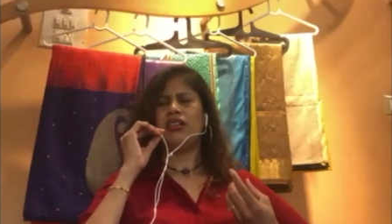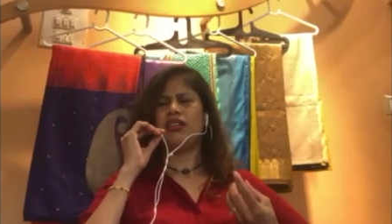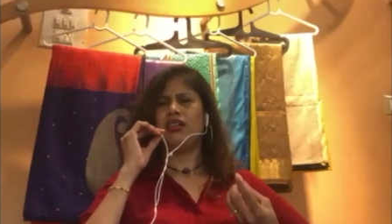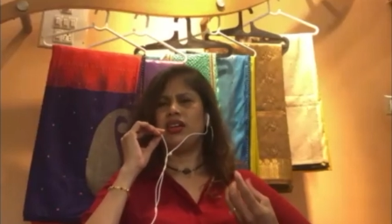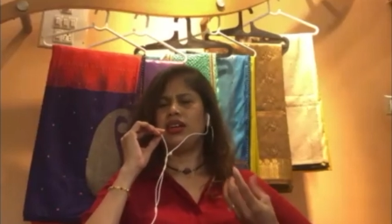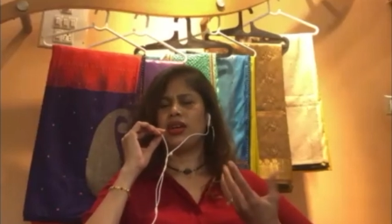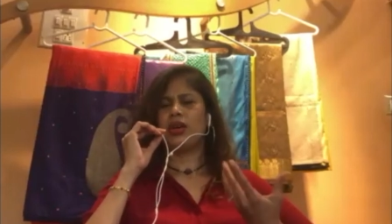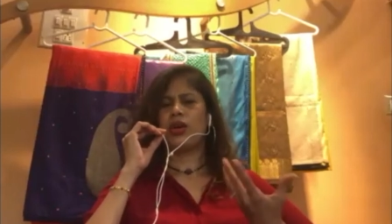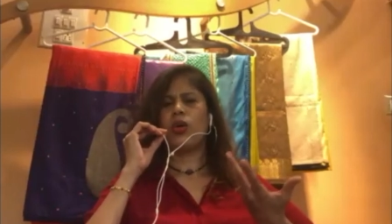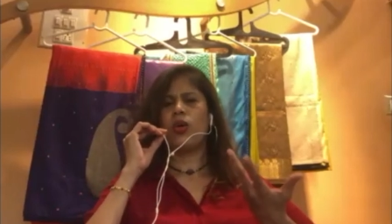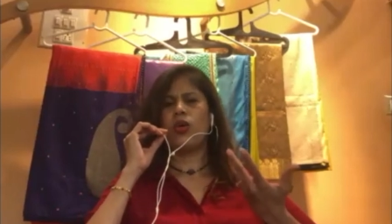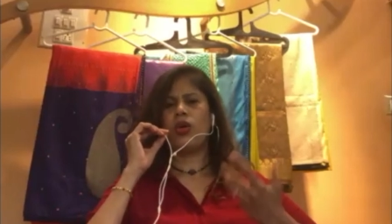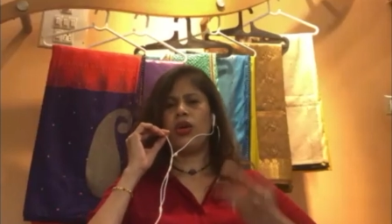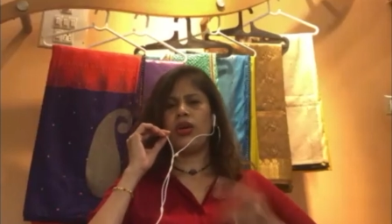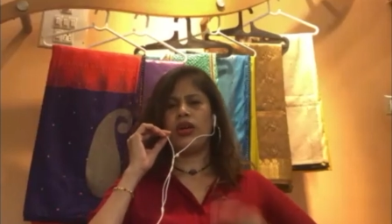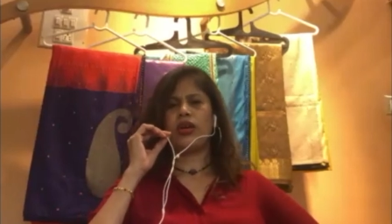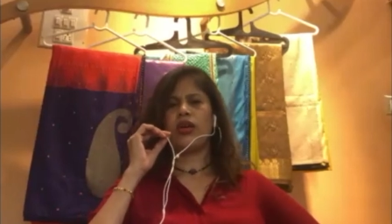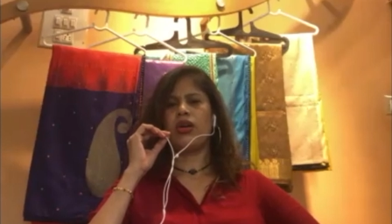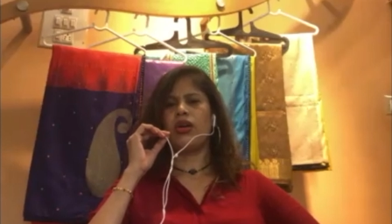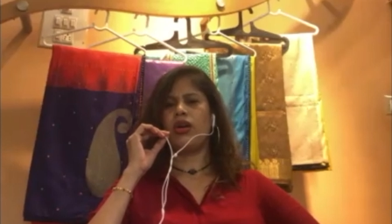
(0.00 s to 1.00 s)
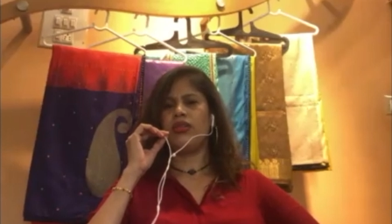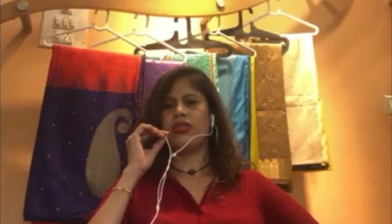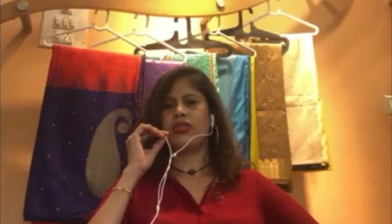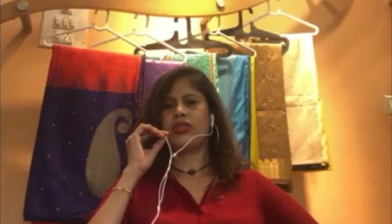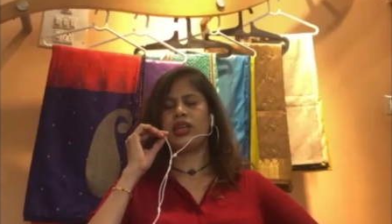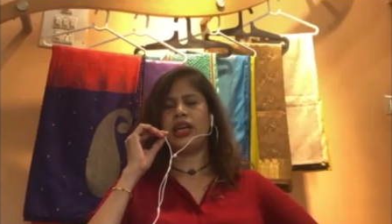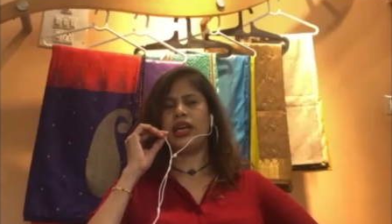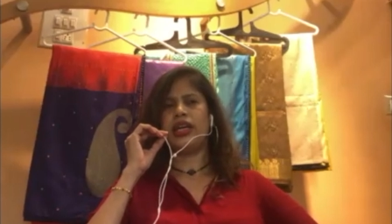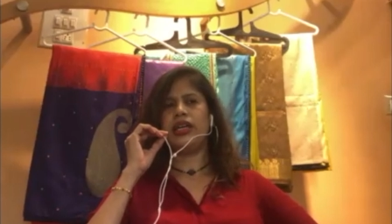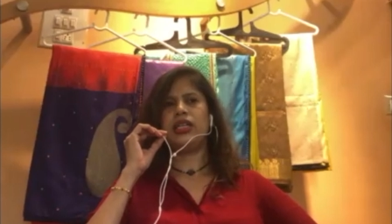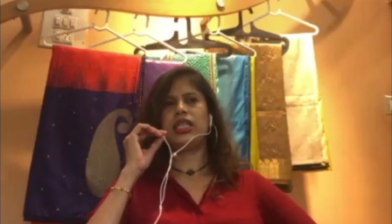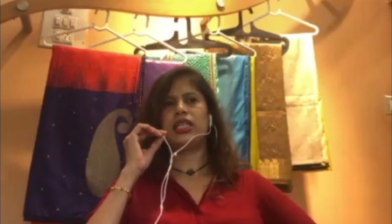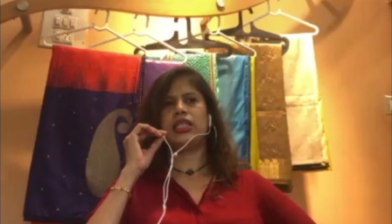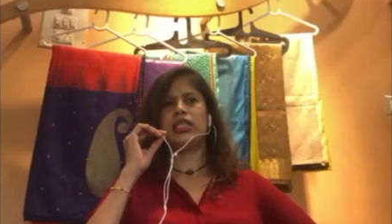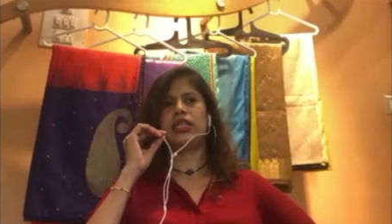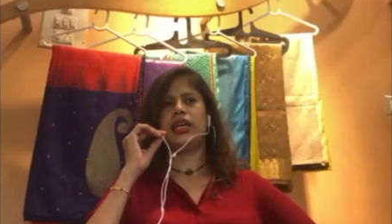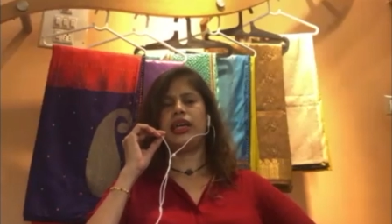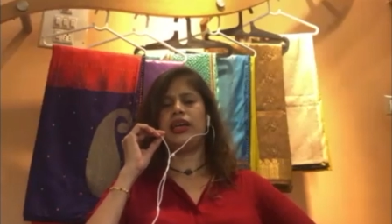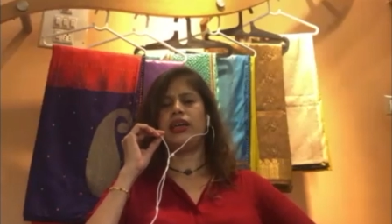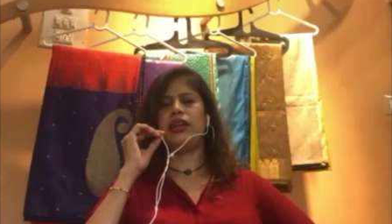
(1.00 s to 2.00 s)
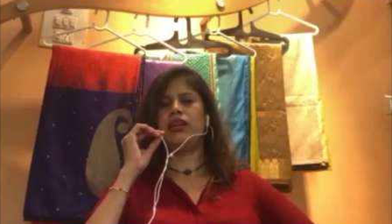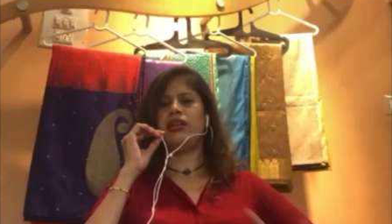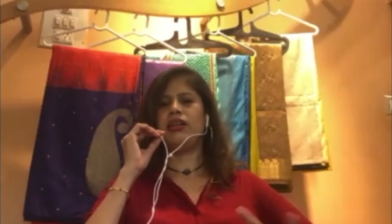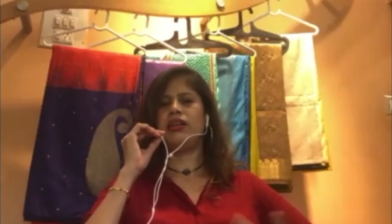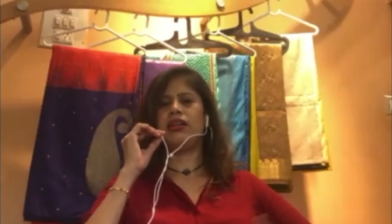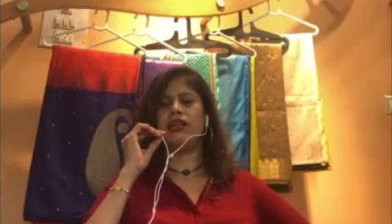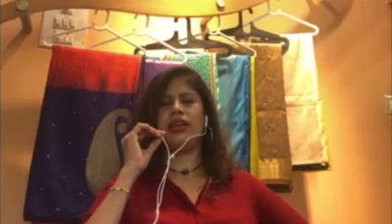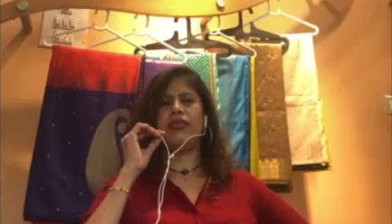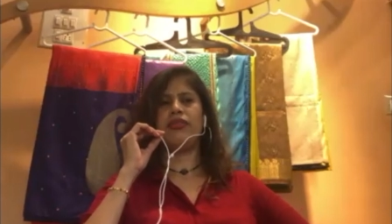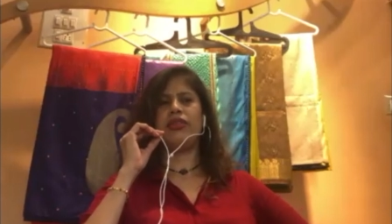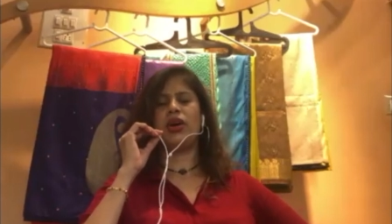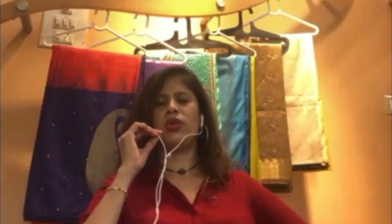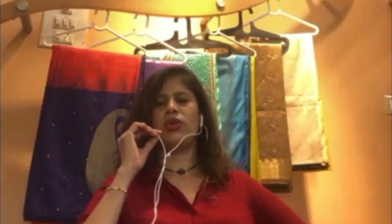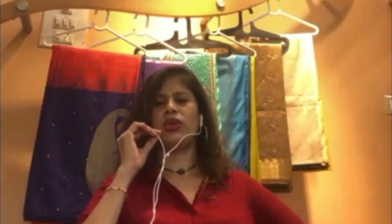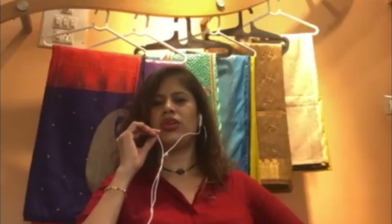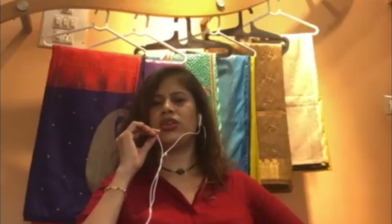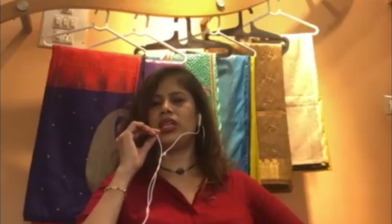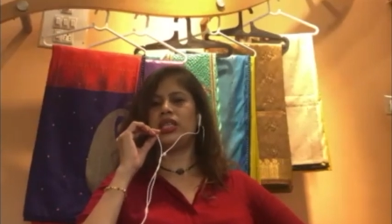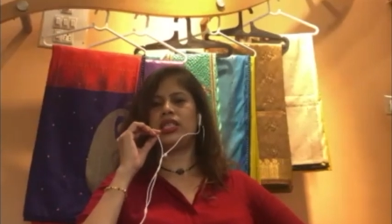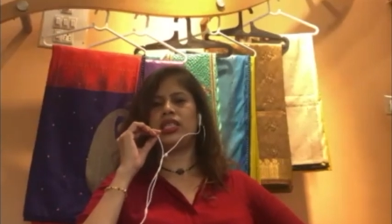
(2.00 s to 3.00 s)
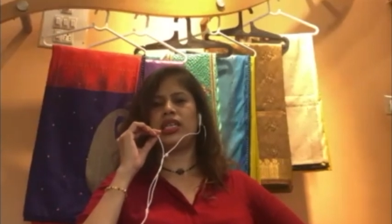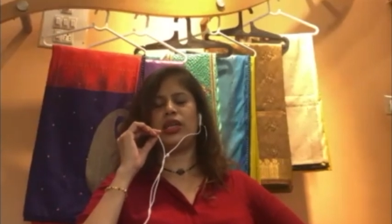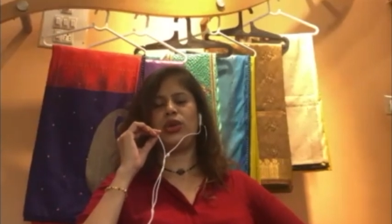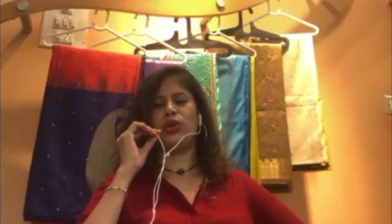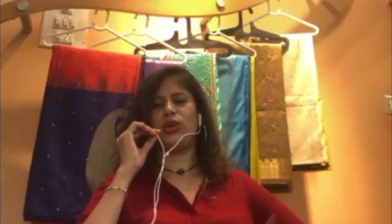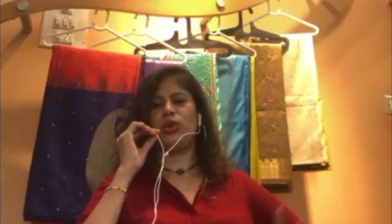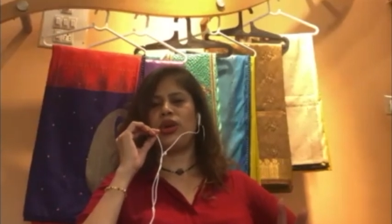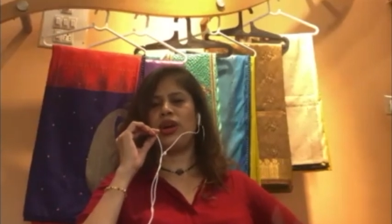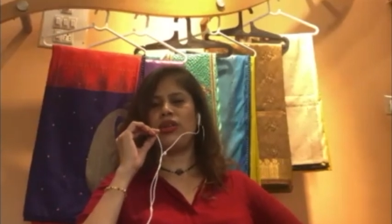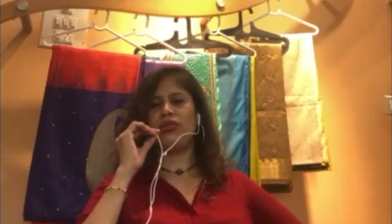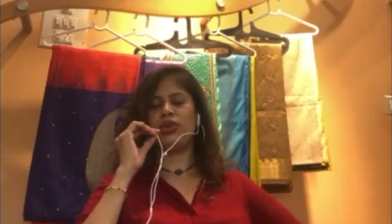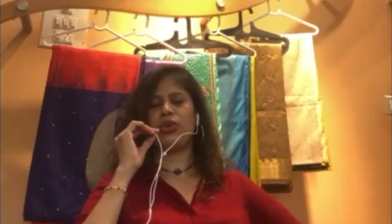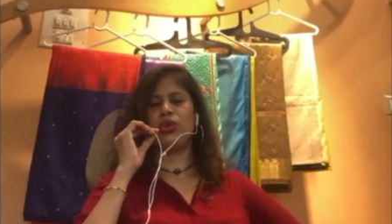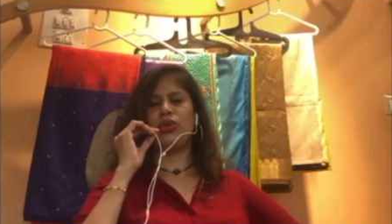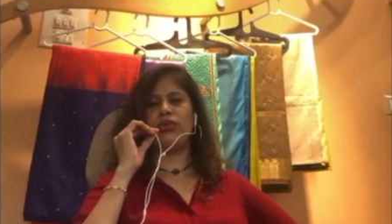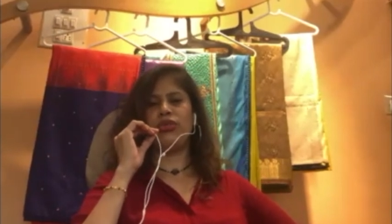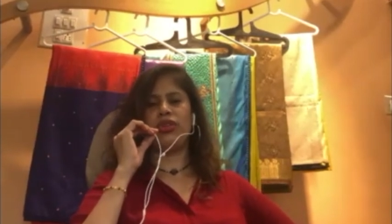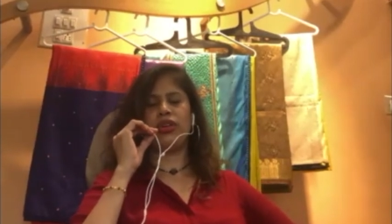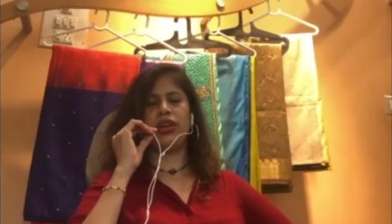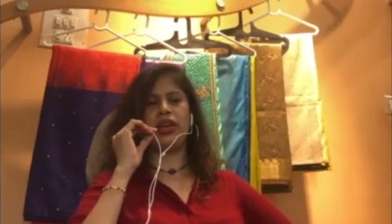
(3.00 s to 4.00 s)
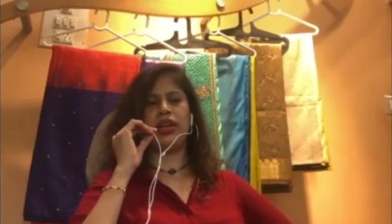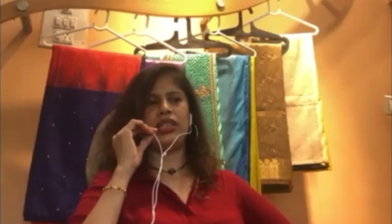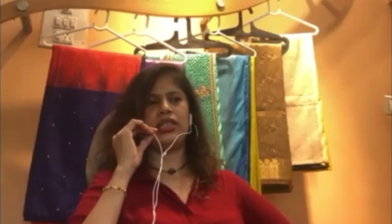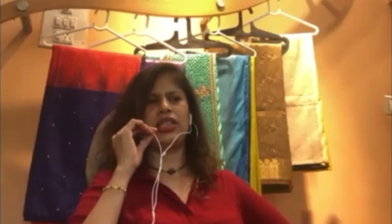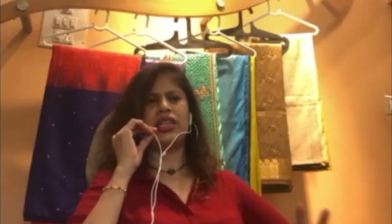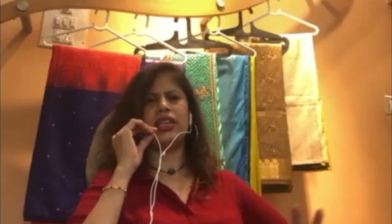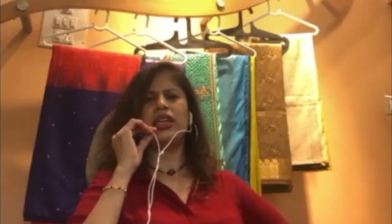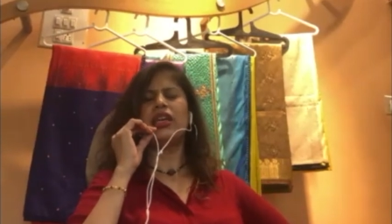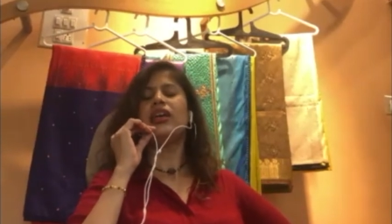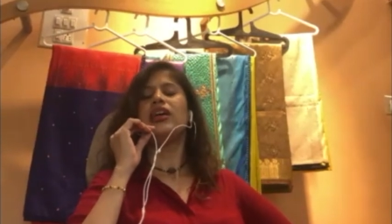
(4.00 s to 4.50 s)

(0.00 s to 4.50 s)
a cold, a cough kind, then they found out. They said, "No, you have to go for an X-ray."